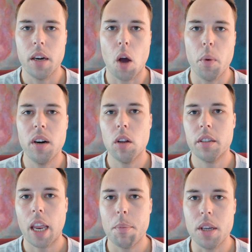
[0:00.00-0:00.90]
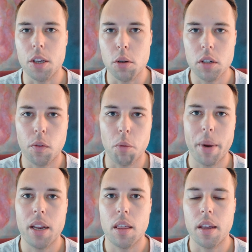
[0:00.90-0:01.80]
Now Winhance can be used for
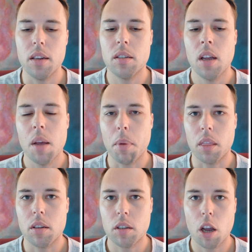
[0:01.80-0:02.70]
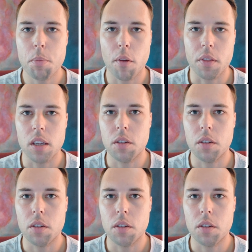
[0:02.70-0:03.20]
many things, but the scope of this